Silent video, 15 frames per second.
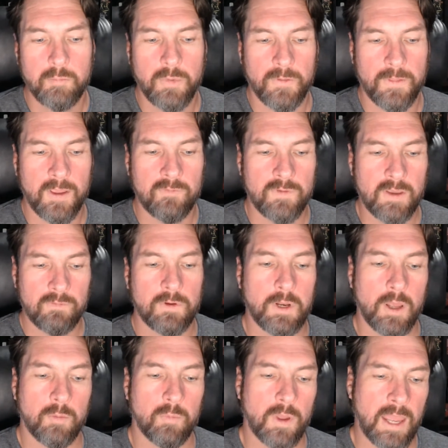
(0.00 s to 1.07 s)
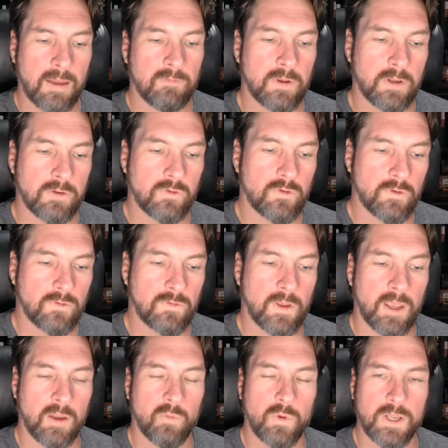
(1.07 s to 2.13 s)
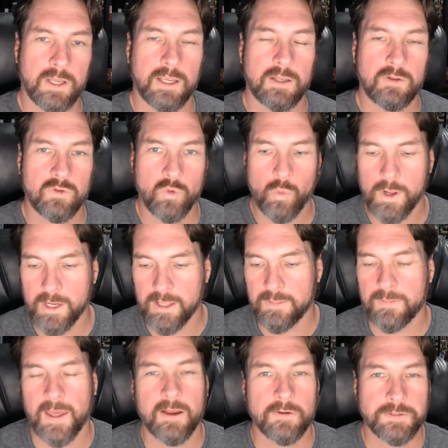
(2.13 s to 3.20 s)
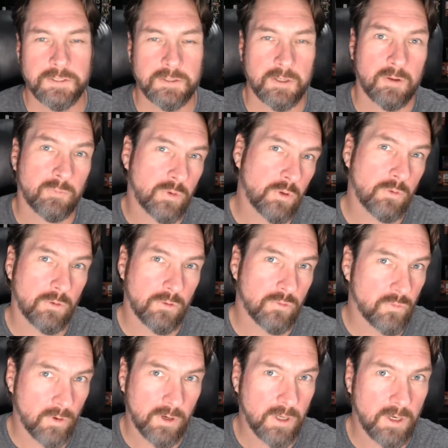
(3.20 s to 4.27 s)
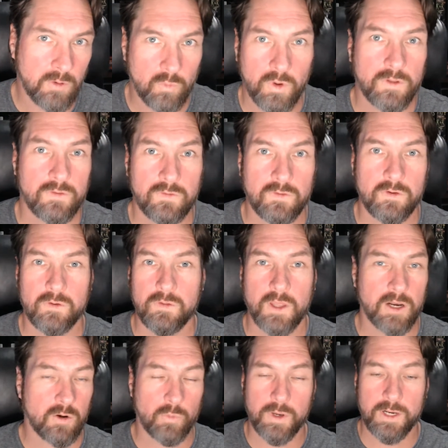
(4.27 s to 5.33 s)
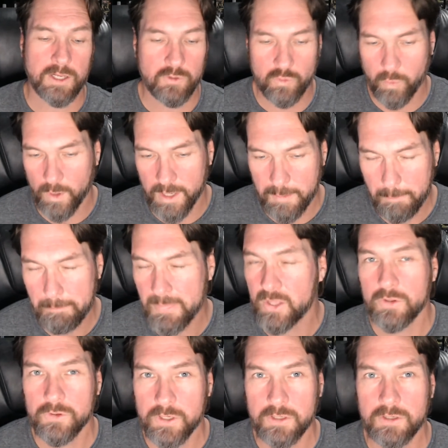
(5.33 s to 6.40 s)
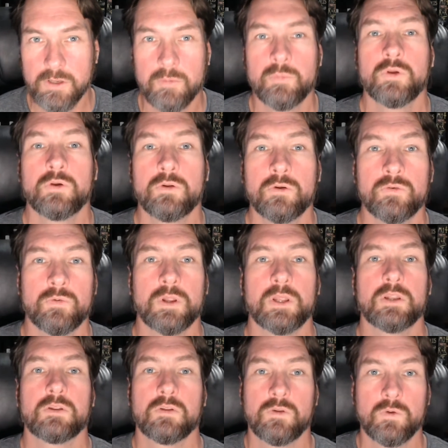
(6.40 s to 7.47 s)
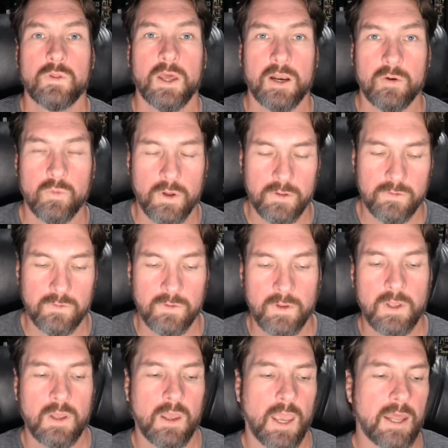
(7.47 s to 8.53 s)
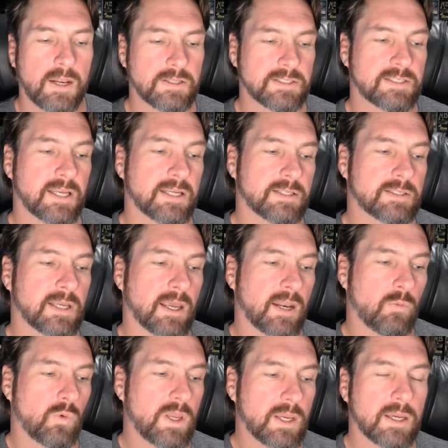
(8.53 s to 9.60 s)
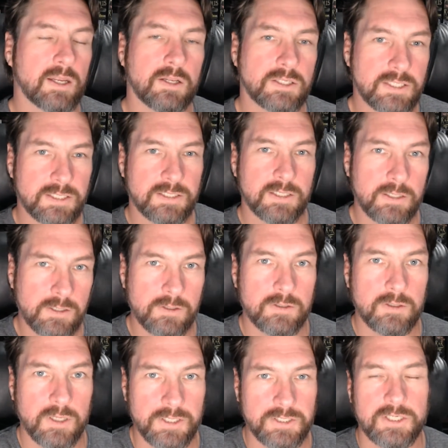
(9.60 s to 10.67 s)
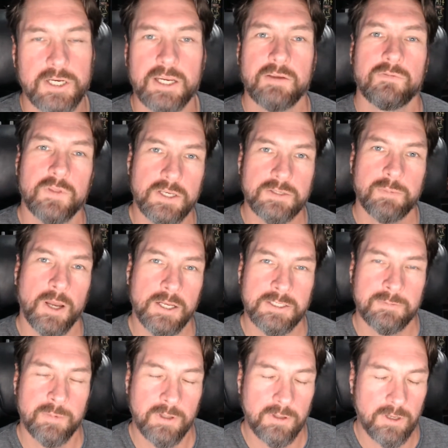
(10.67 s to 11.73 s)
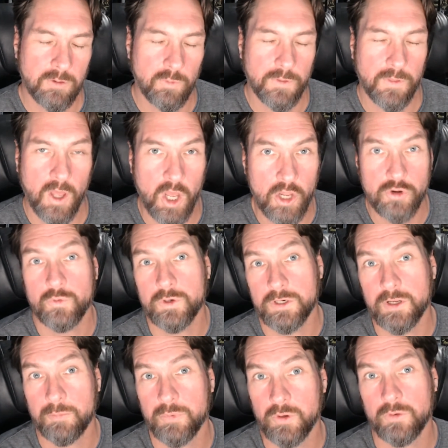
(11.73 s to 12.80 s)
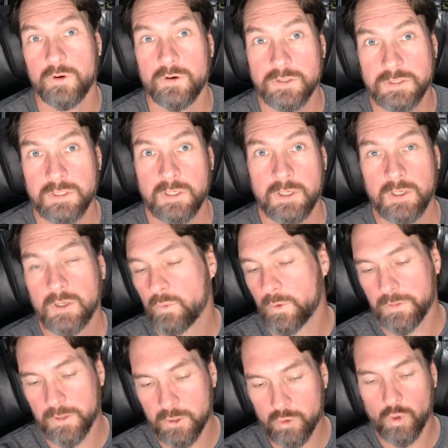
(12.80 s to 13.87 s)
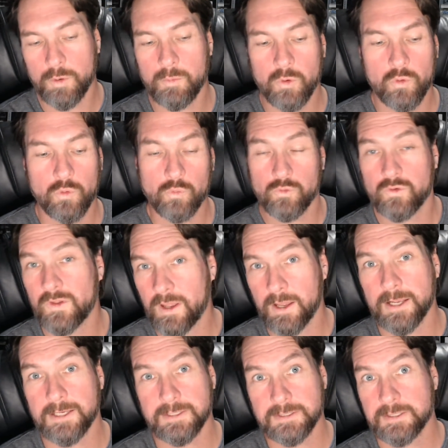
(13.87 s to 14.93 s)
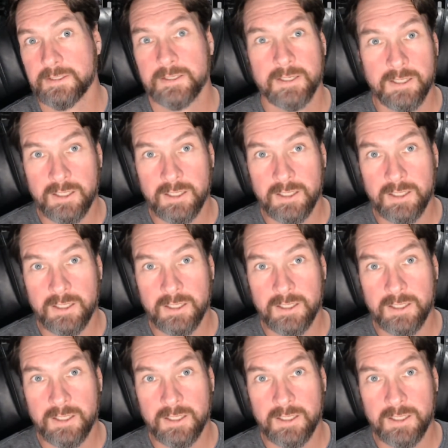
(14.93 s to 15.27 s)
But they've given up having to say we need 20,000 computers running at once to do that, or we need 20 million computers running to do that at once, and instead said we can still achieve this possibility with 100 computers, with a normal-sized